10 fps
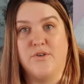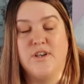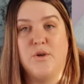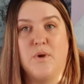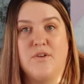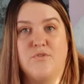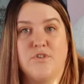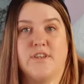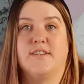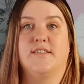he went through
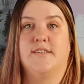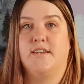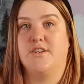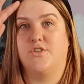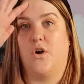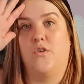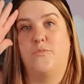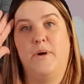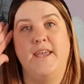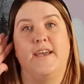this stage of
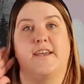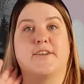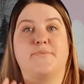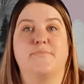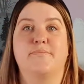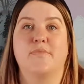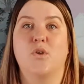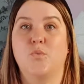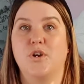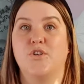biting,
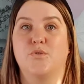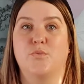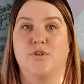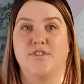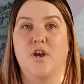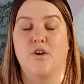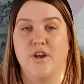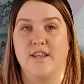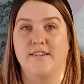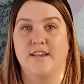which was
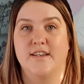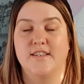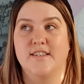horrendous.